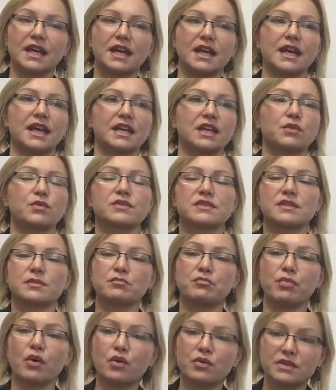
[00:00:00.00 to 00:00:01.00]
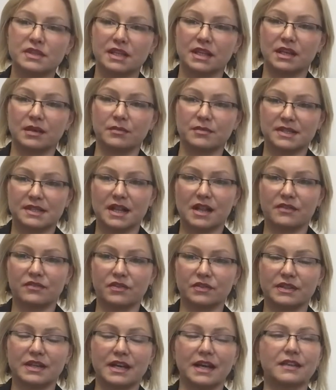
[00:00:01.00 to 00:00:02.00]
He was imposing himself
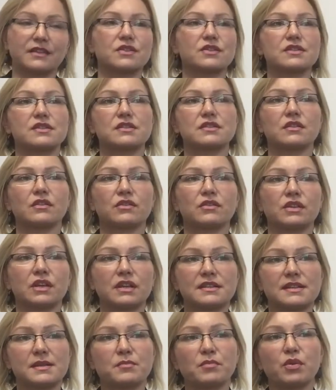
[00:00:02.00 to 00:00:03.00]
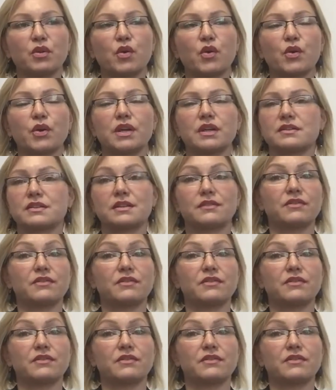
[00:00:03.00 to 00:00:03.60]
on others, on his employees.